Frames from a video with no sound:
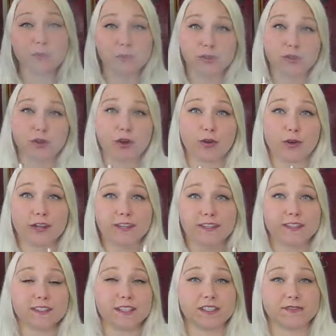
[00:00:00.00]
can put your own
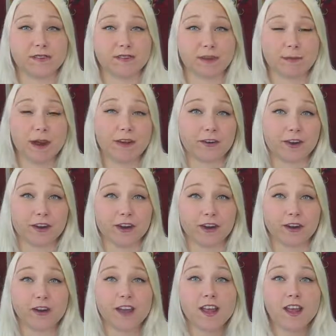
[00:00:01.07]
18650 battery in
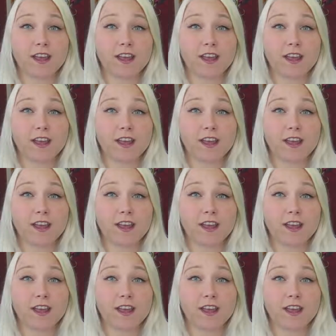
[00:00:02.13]
here,